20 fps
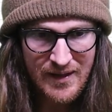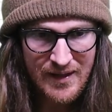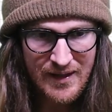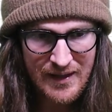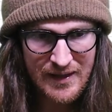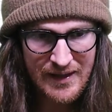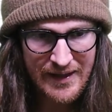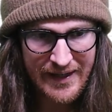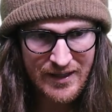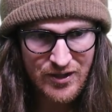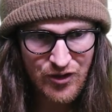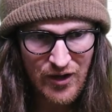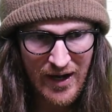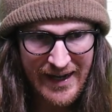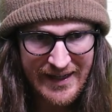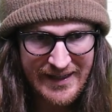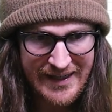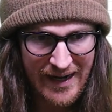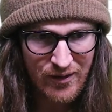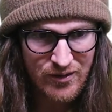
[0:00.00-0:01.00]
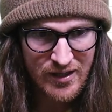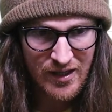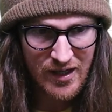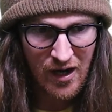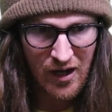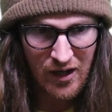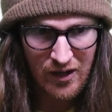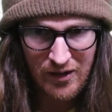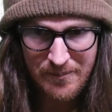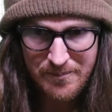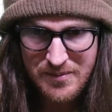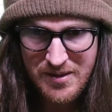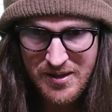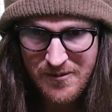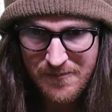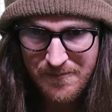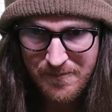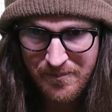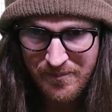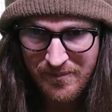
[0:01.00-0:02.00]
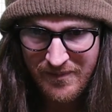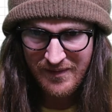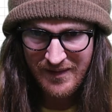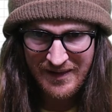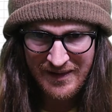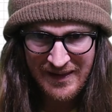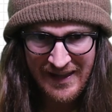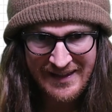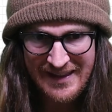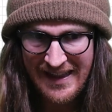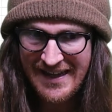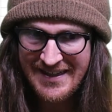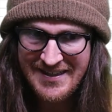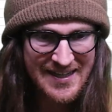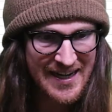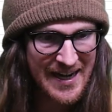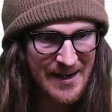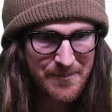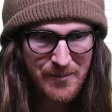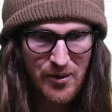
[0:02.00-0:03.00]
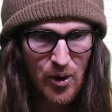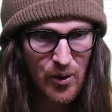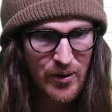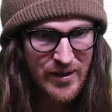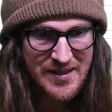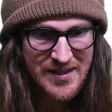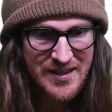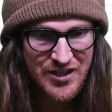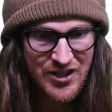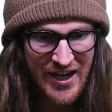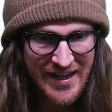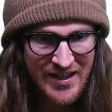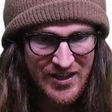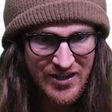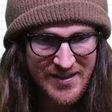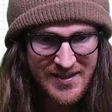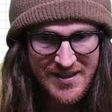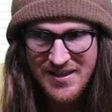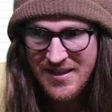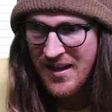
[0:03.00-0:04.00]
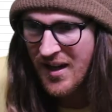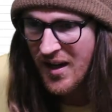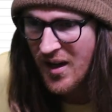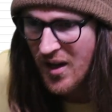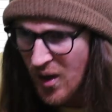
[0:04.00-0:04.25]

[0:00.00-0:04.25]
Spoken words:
click and drag down to columns. Like last time, notice the changes.